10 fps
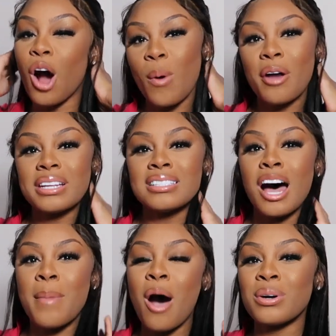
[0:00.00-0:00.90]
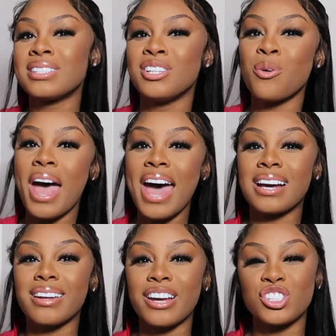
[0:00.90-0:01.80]
around this time, I would still
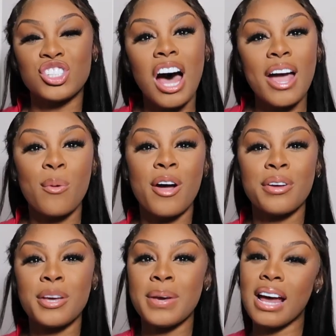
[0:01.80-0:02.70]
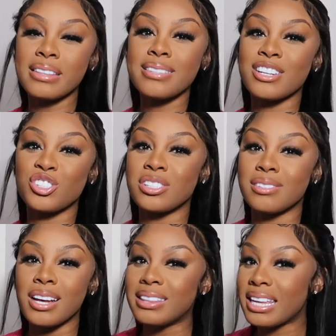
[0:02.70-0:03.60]
act like shy around him. And I think that's just
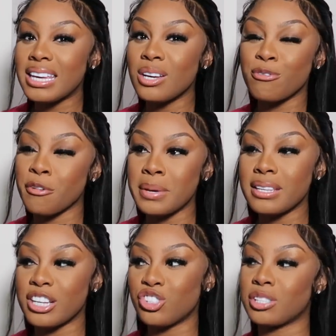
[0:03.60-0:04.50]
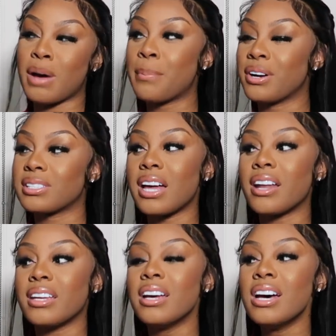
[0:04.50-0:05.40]
a thing for me. That's just my
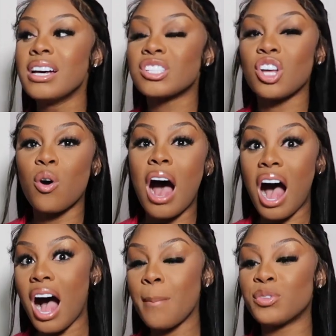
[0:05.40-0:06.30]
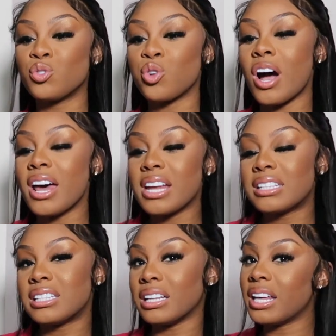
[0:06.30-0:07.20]
personality. So I'm trying
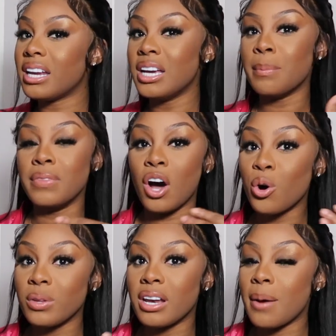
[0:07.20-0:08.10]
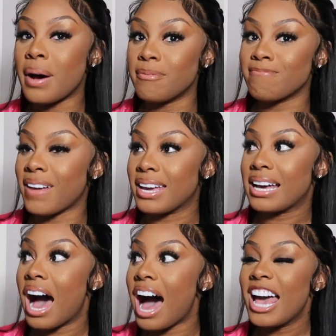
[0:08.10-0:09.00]
not to let him know that I'm
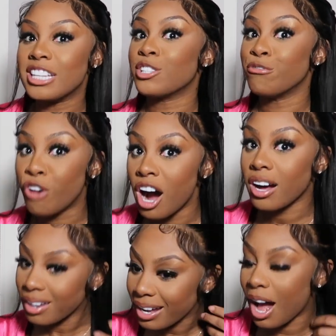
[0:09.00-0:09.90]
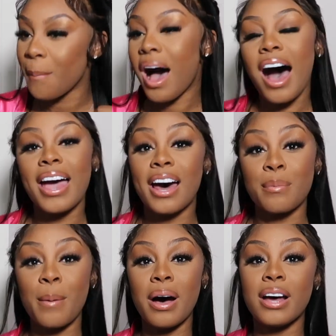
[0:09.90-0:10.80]
like high as fuck. Like, I'm high out
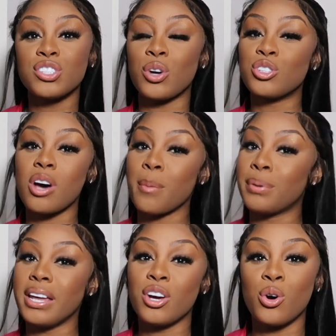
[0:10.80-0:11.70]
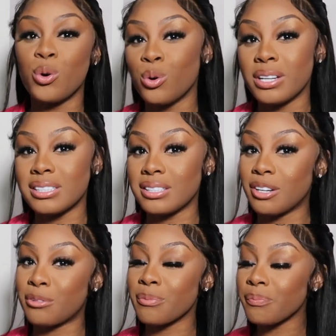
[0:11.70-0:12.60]
of my mind. So I try to play it cool and
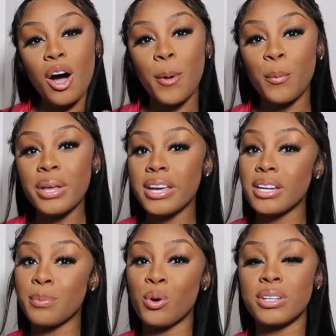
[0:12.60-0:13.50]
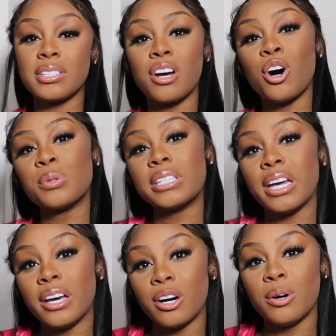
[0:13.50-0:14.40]
stuff. We end up going to the
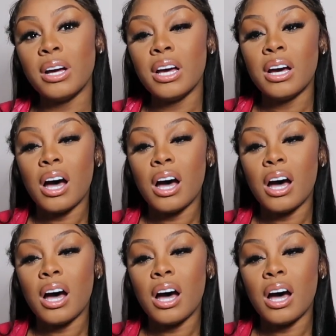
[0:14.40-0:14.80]
hotel.